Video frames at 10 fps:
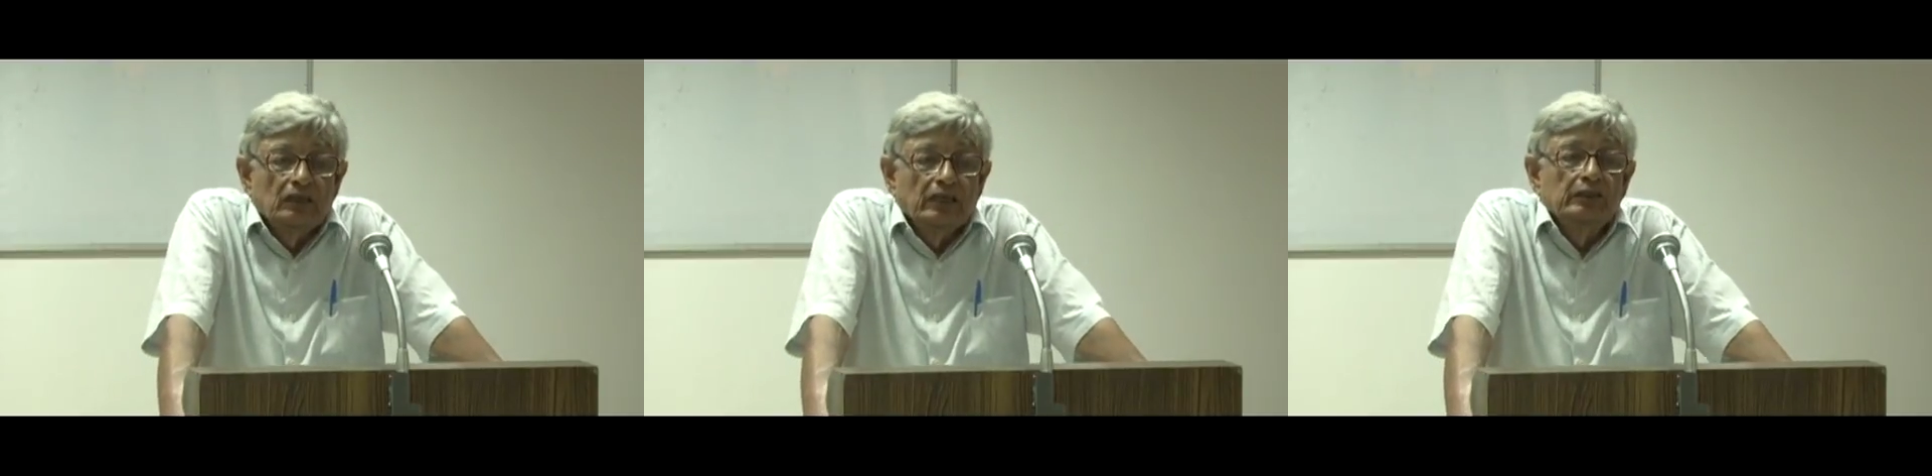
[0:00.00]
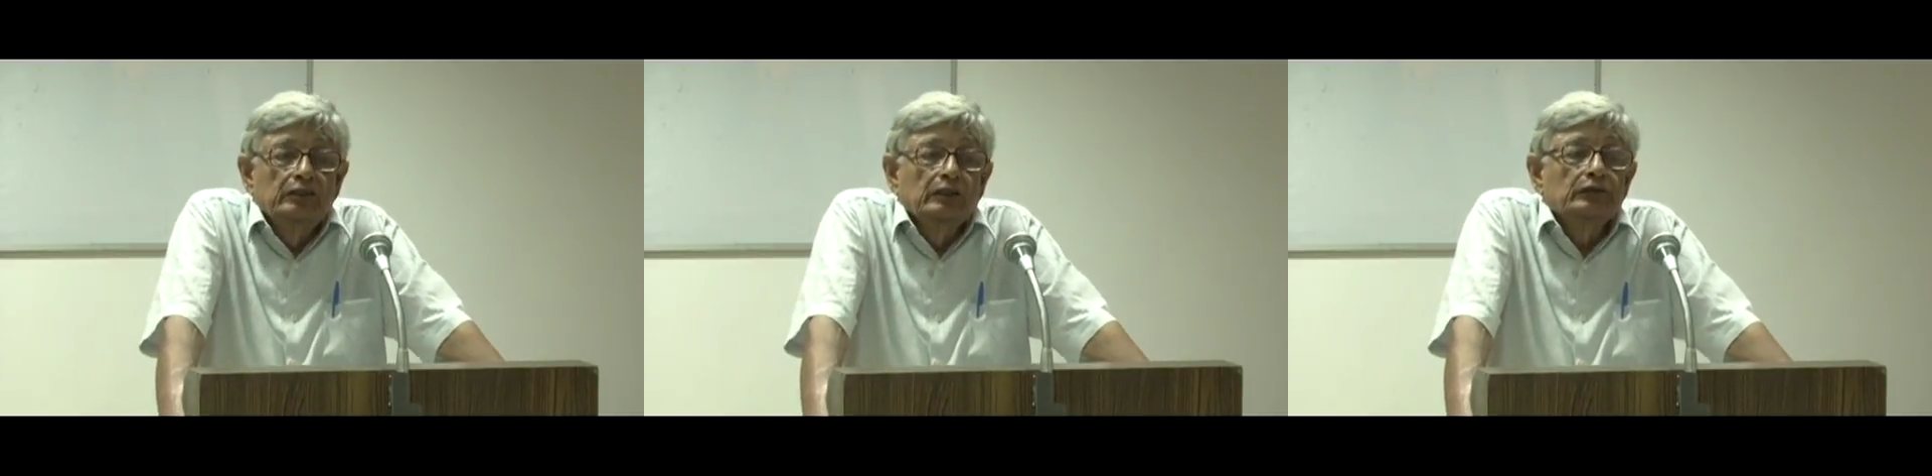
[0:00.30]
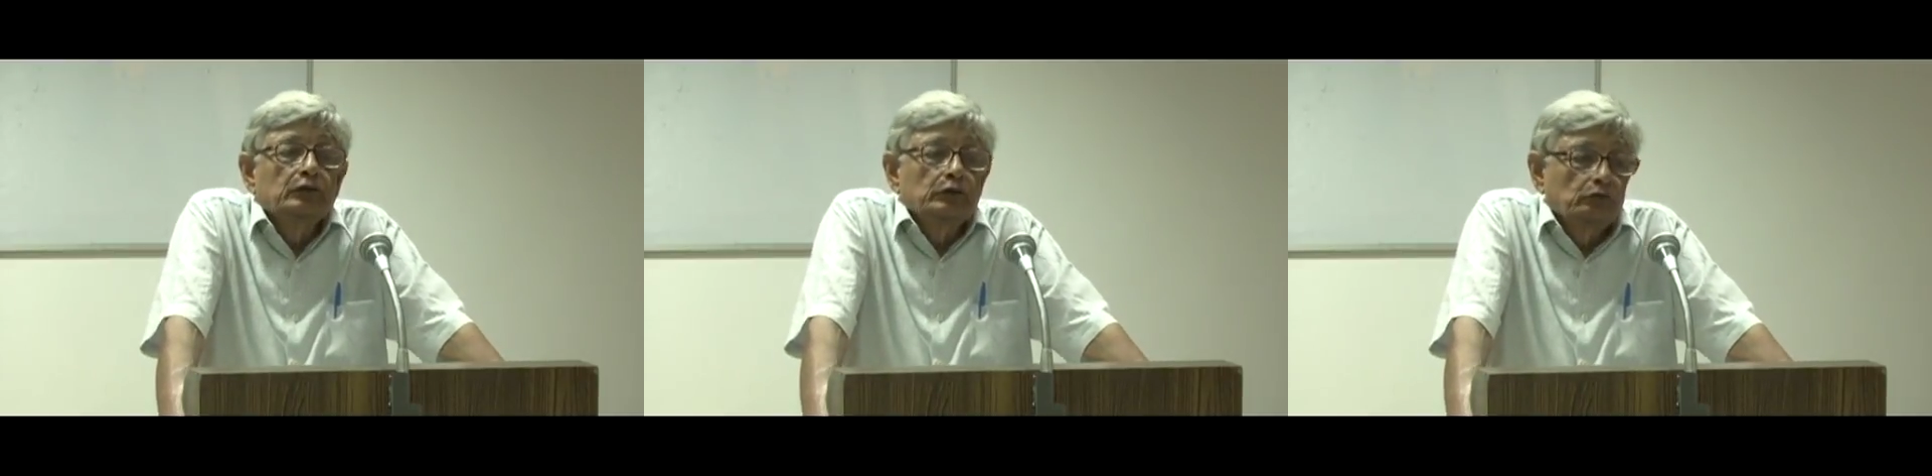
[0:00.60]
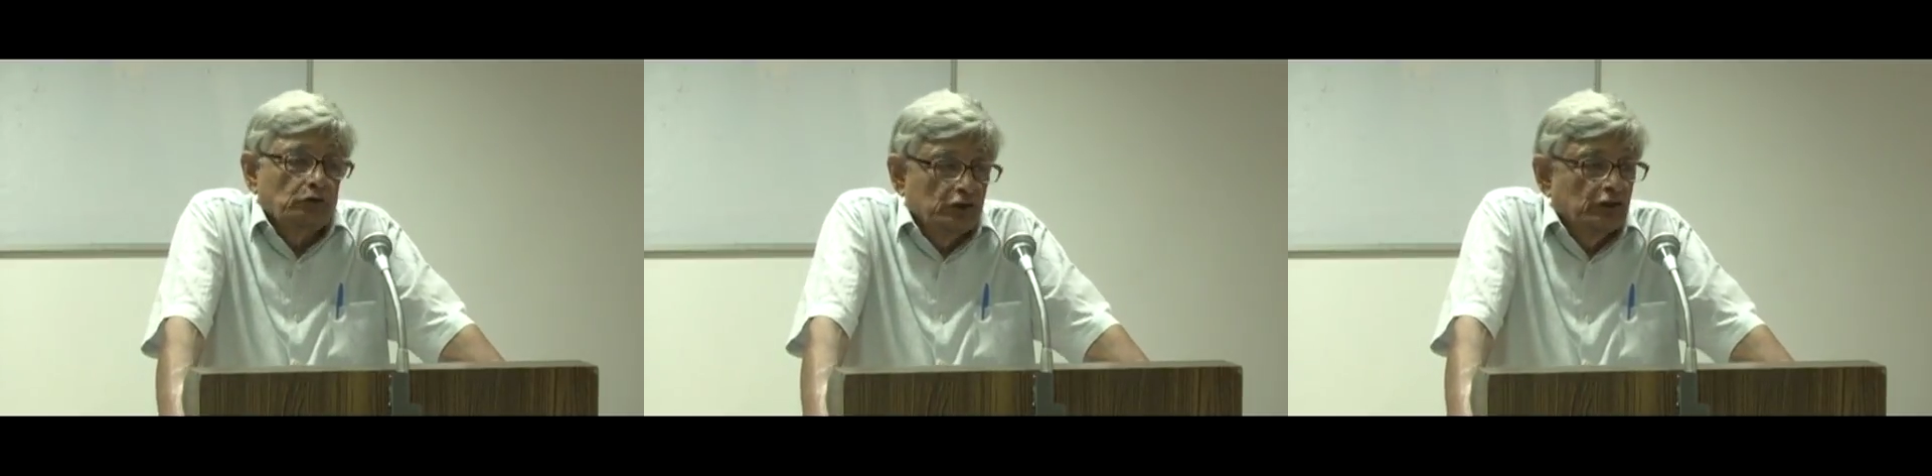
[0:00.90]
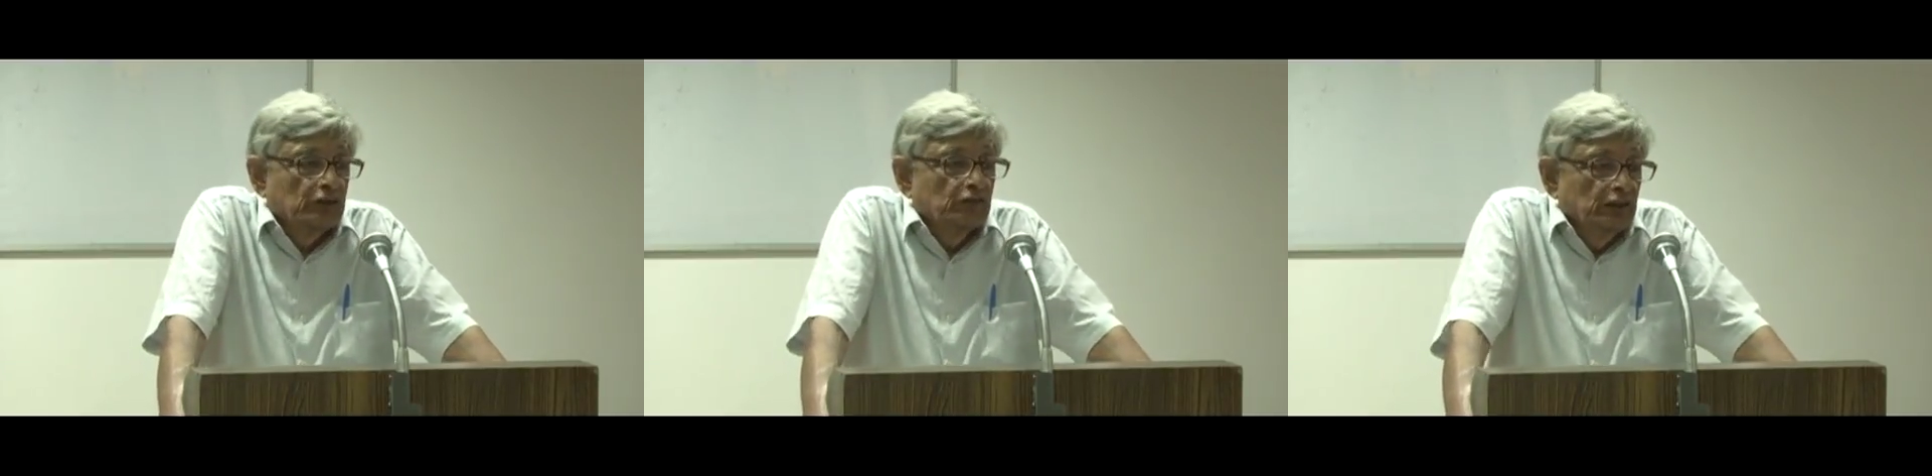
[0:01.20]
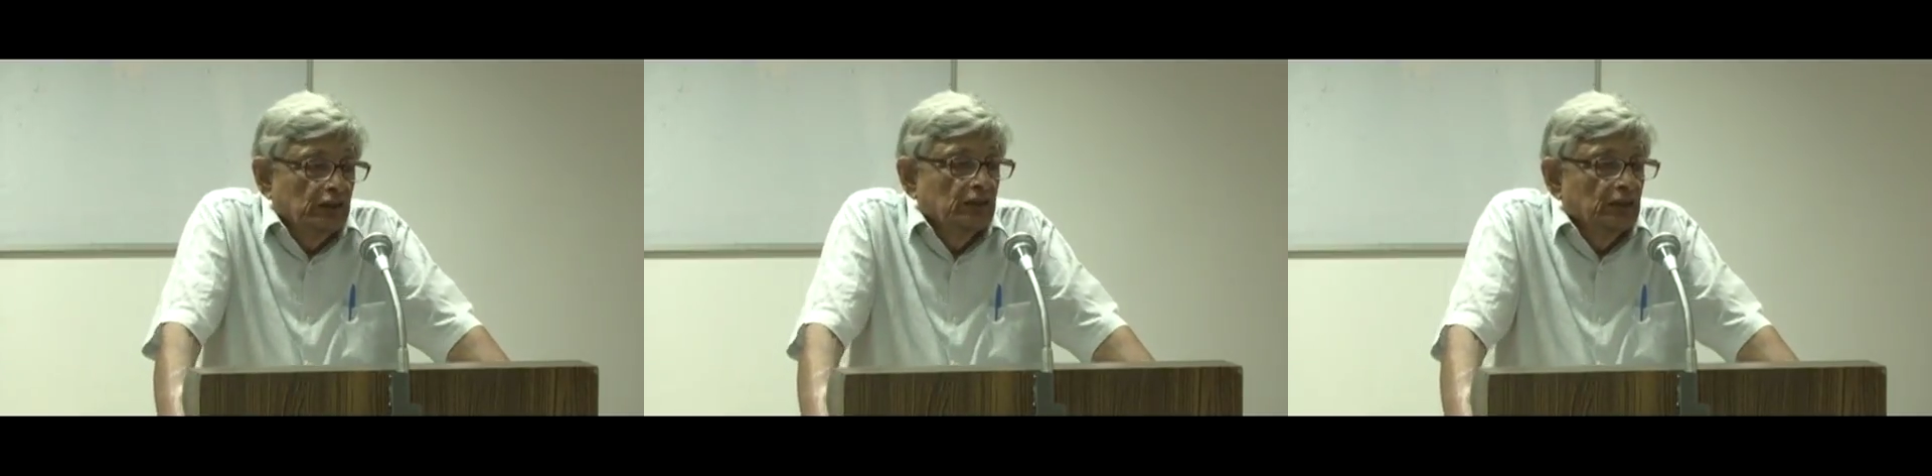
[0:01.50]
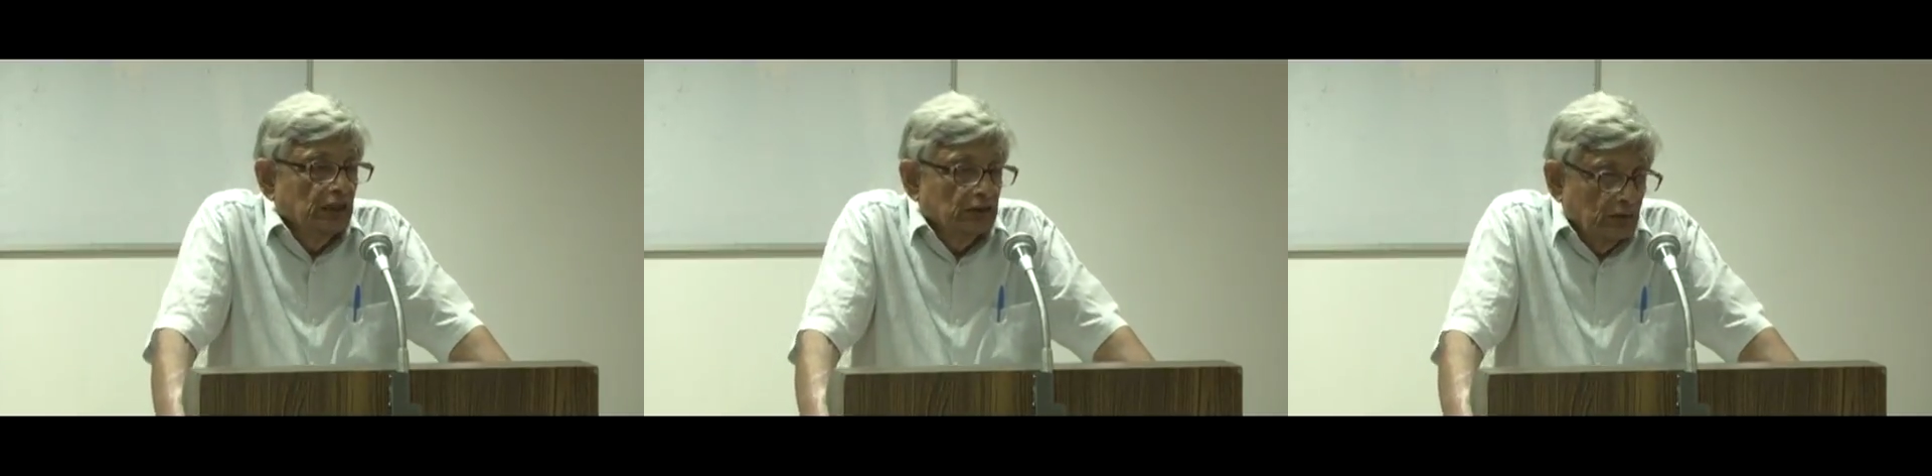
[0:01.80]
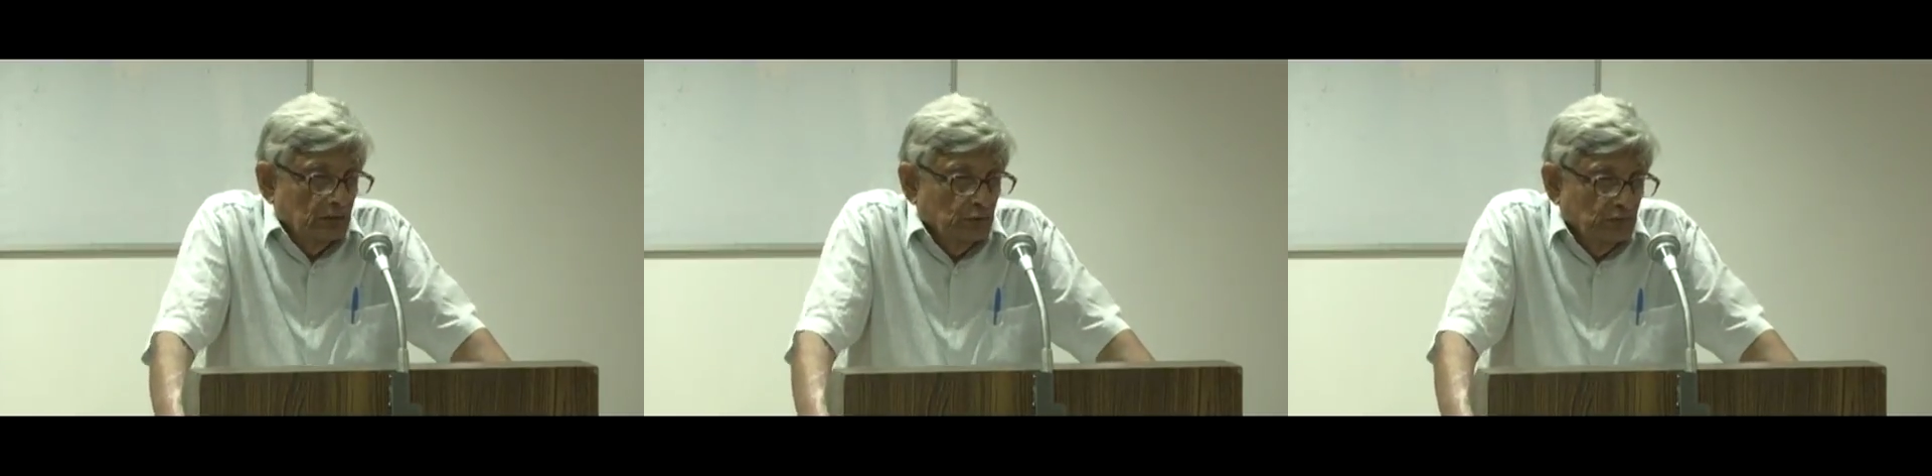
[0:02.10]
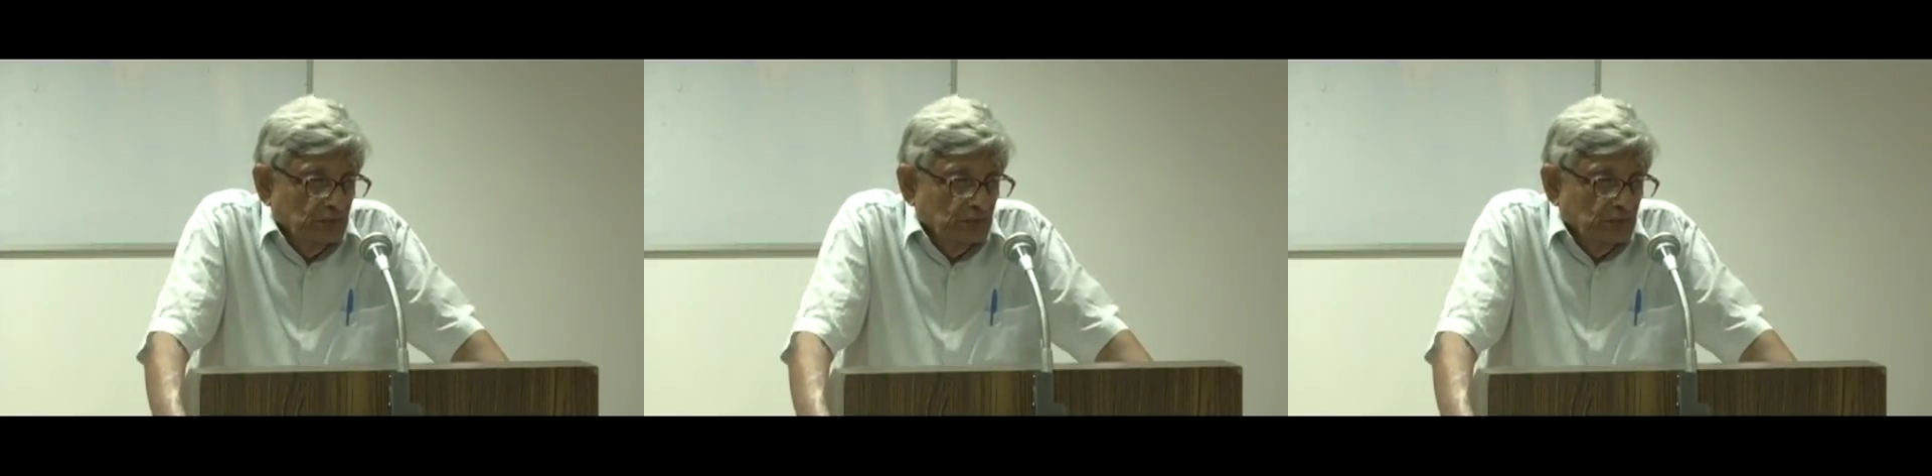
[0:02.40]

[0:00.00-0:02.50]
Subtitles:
the religious question within the national movement.